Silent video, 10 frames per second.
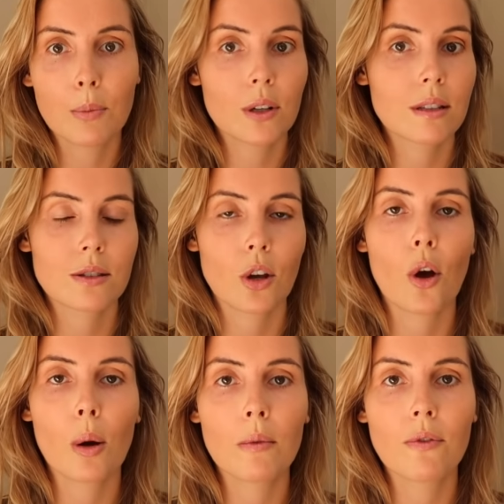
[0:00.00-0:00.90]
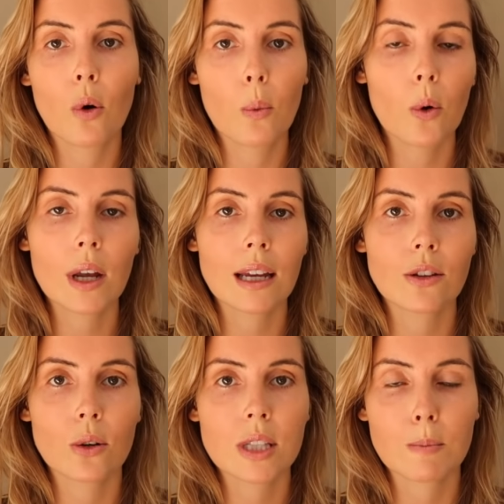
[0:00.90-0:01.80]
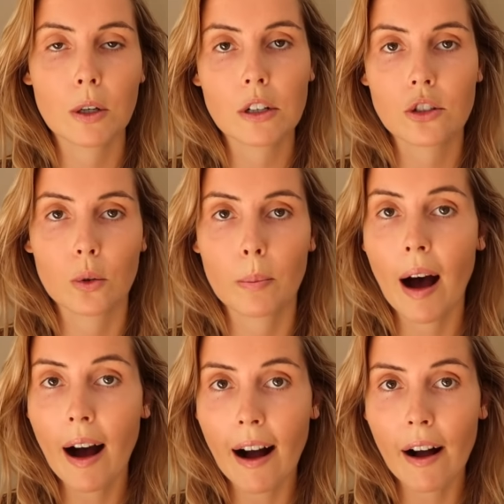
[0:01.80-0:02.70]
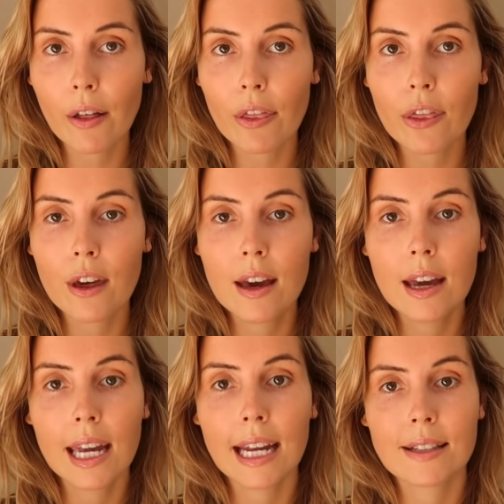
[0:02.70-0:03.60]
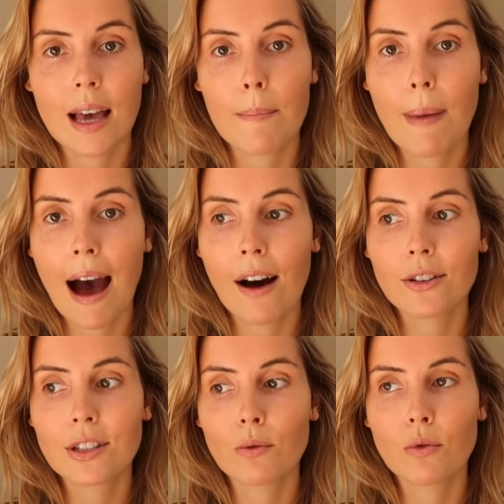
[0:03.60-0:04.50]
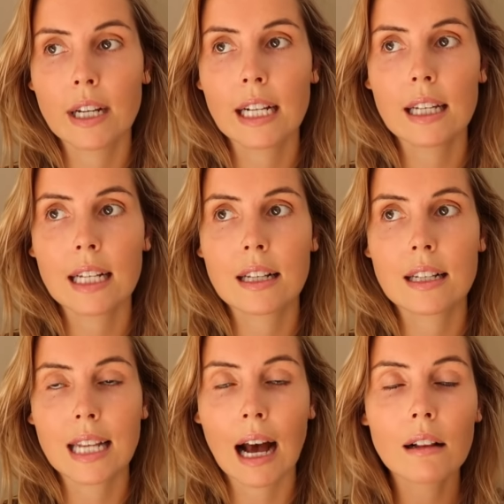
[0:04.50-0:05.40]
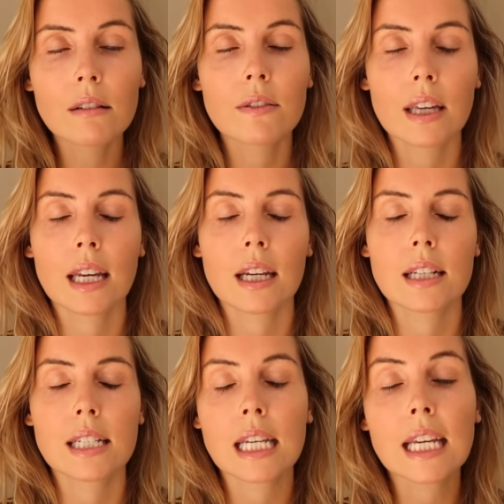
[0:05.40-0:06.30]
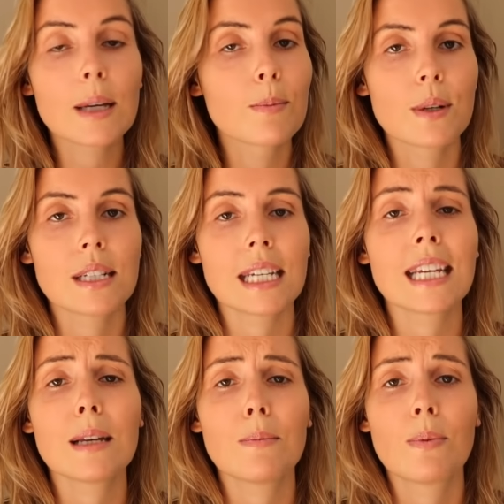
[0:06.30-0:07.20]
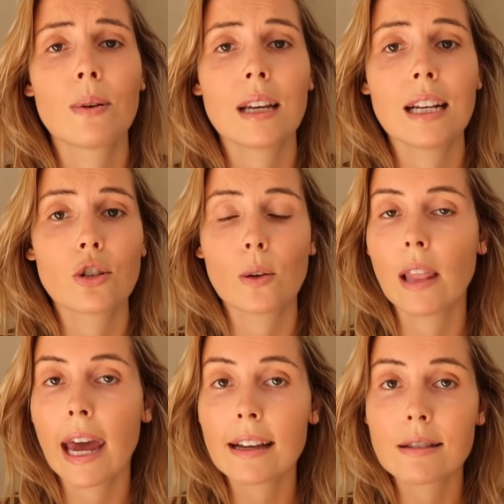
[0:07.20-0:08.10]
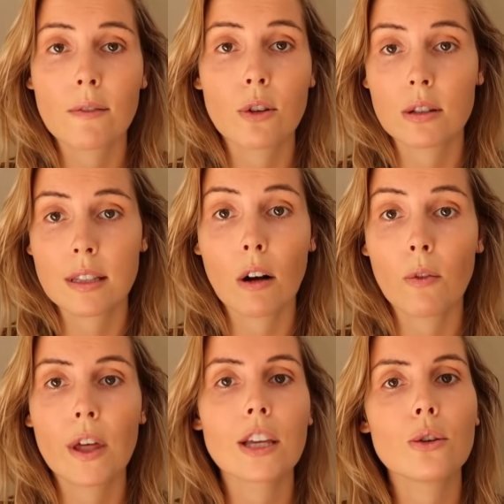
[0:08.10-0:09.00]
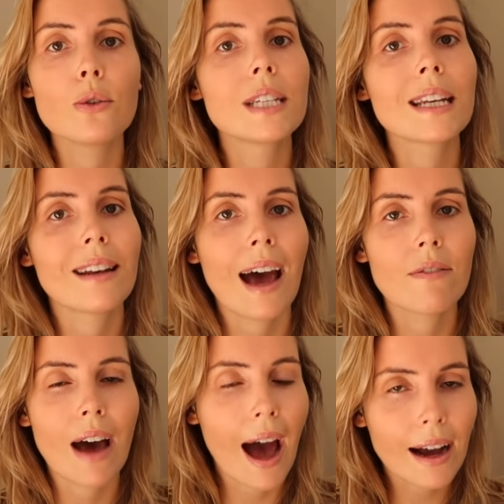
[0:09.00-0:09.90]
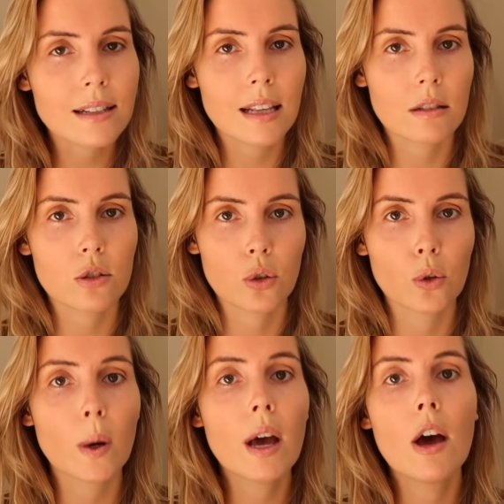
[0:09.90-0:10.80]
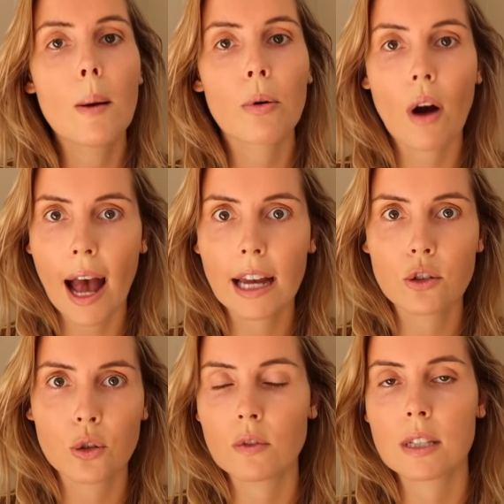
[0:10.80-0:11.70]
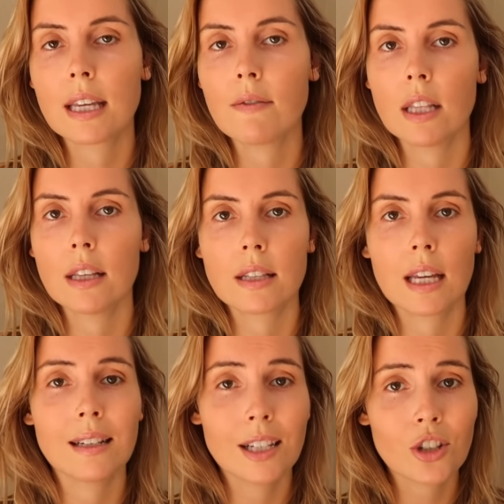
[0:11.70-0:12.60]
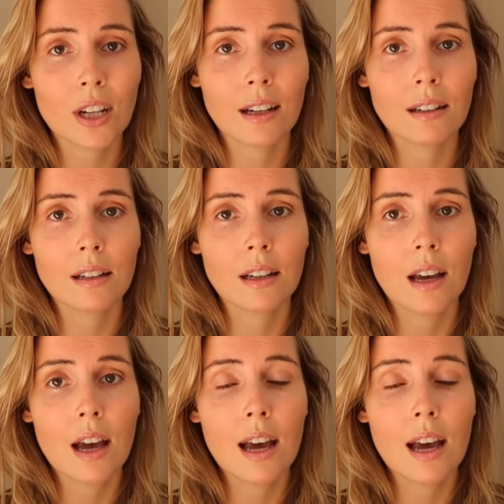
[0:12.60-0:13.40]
a Buddhist term for walking your spiritual path it's about really delving deep, deep into layers of yourself that you didn't have access to prior to receiving this condition